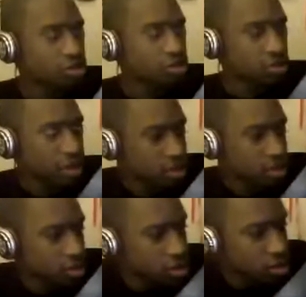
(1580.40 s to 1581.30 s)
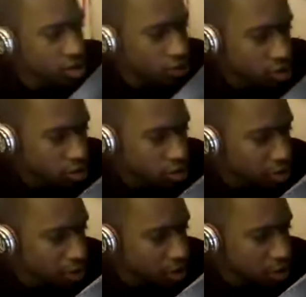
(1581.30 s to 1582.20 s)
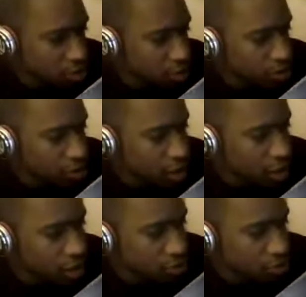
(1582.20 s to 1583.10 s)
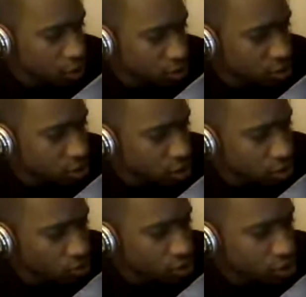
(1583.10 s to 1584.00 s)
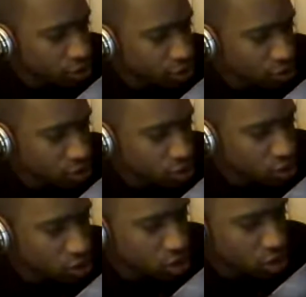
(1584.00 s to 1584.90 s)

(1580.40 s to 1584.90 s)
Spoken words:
QMX. Alright, so Batman Speed by Ash Mahadi. When the heroes